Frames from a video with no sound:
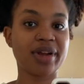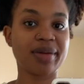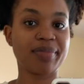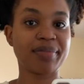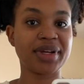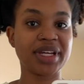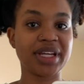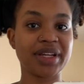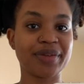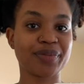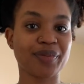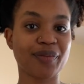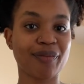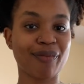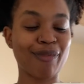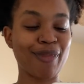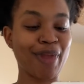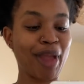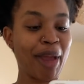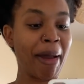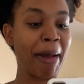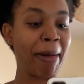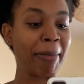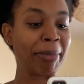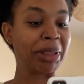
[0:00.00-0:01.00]
But
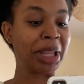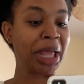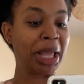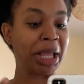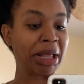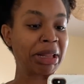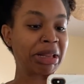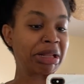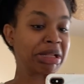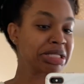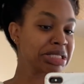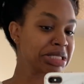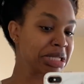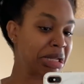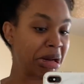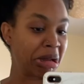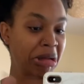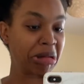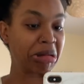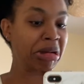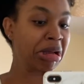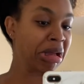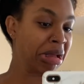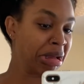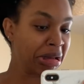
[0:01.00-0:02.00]
I'm liking this little
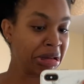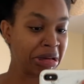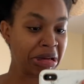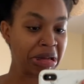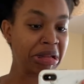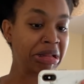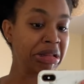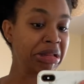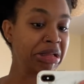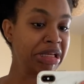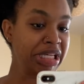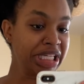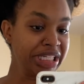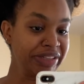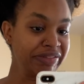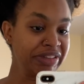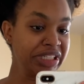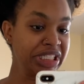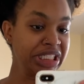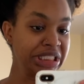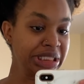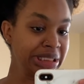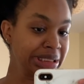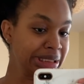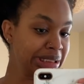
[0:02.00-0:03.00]

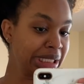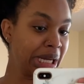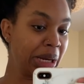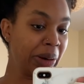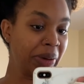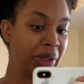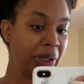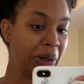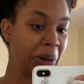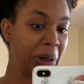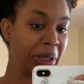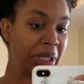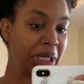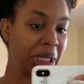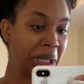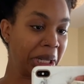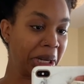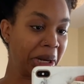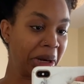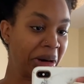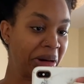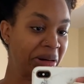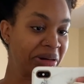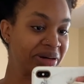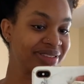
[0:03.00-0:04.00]
cleavage going on
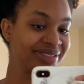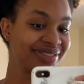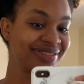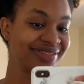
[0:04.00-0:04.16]
here.